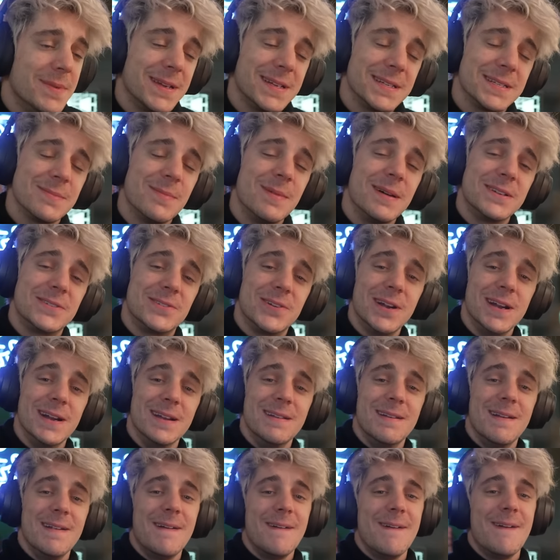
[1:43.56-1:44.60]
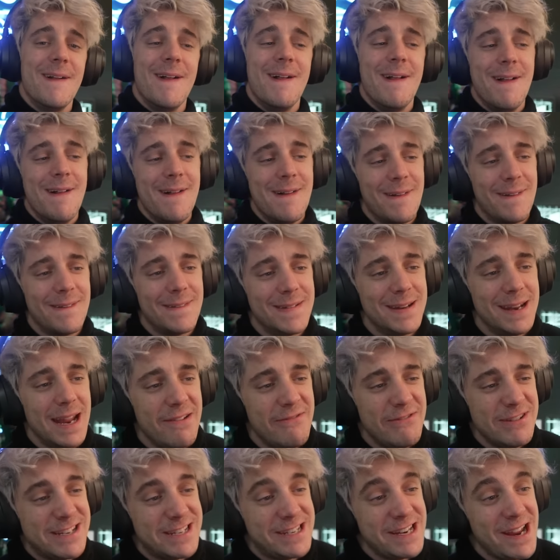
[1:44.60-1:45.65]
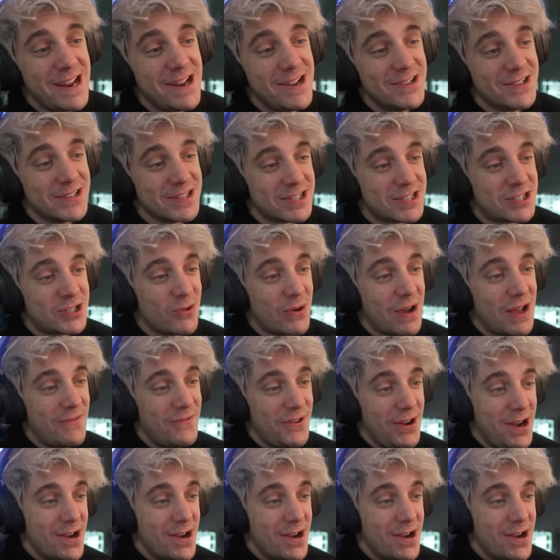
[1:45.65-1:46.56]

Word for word: Because of my training. Uh-huh. Navy SEALs, 12